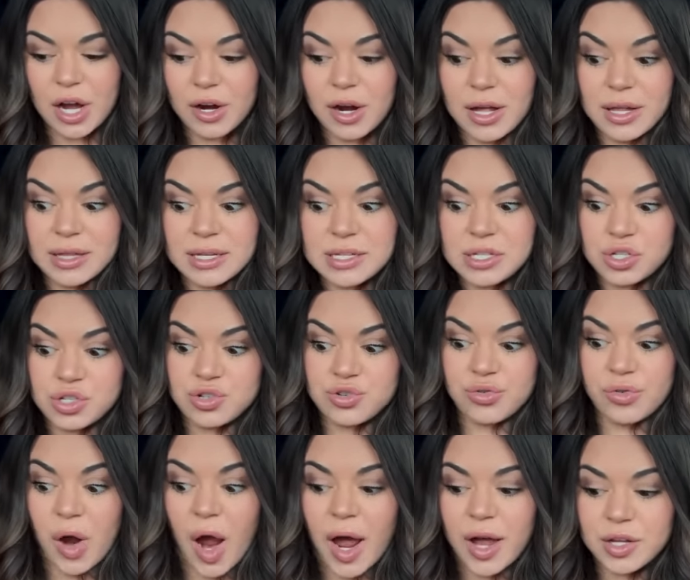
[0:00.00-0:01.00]
or at least
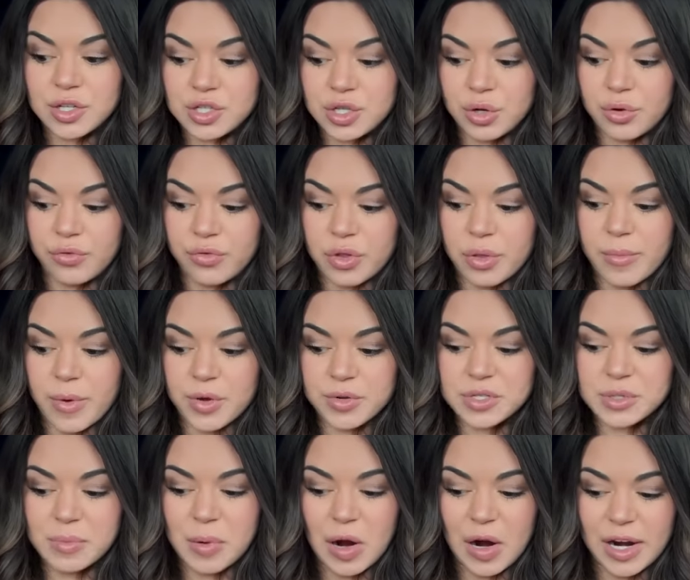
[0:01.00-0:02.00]
try to for the
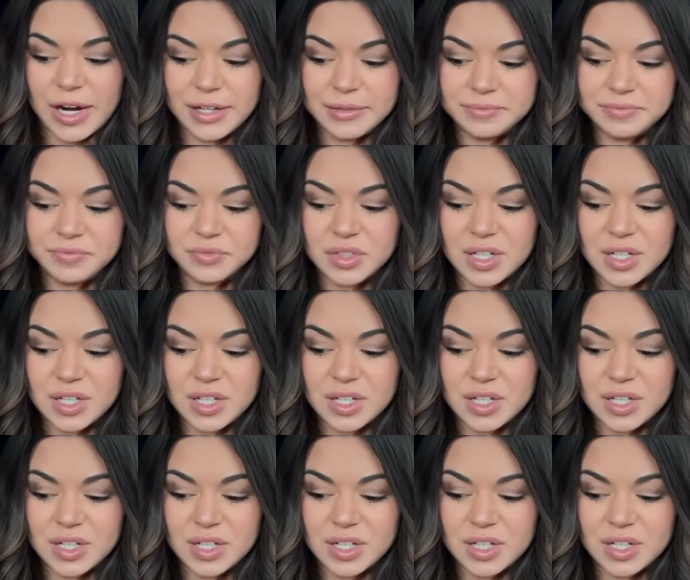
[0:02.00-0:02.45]
most part,